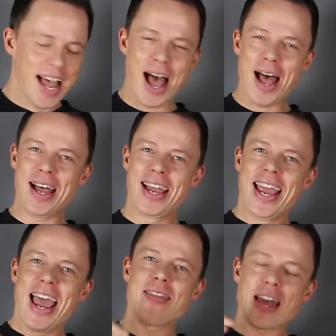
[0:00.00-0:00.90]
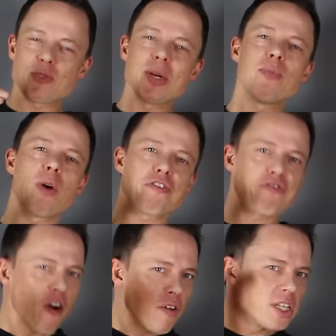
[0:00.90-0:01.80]
And that's really what
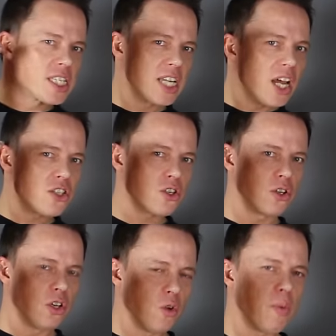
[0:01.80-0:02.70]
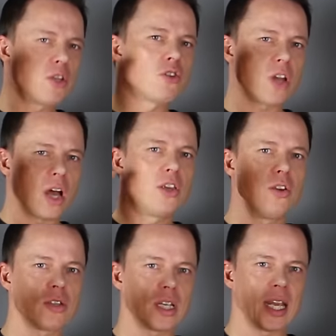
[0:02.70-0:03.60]
focus does to you when you start
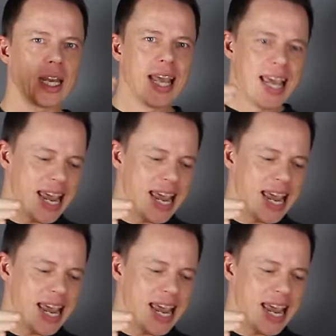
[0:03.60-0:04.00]
using it.